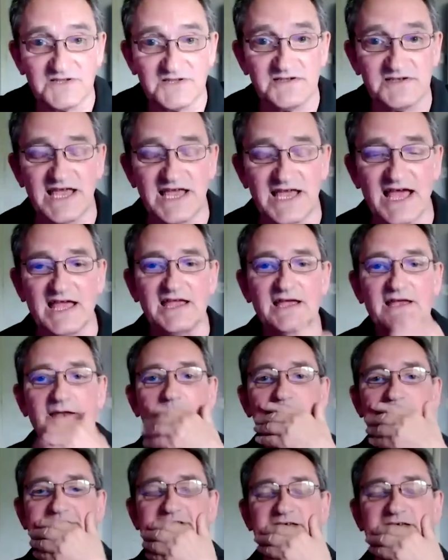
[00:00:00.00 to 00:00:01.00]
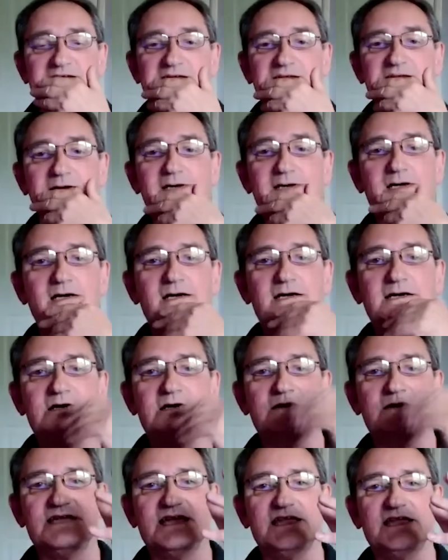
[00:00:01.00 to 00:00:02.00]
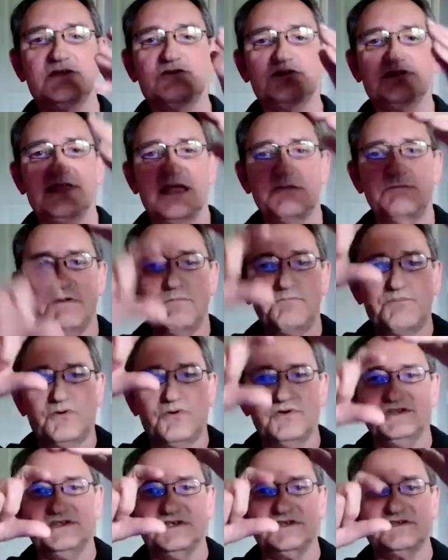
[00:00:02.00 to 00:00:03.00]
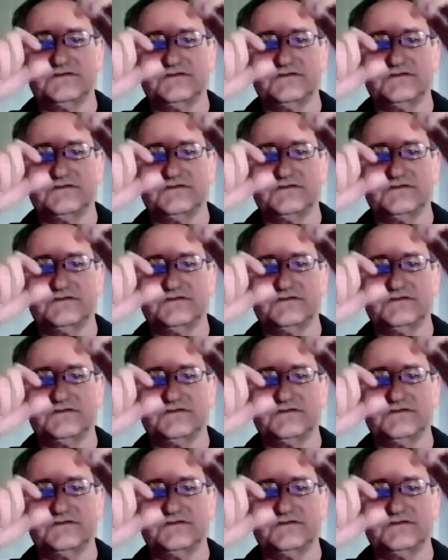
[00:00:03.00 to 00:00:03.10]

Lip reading: of the day. And I was thinking, okay, could they be pointing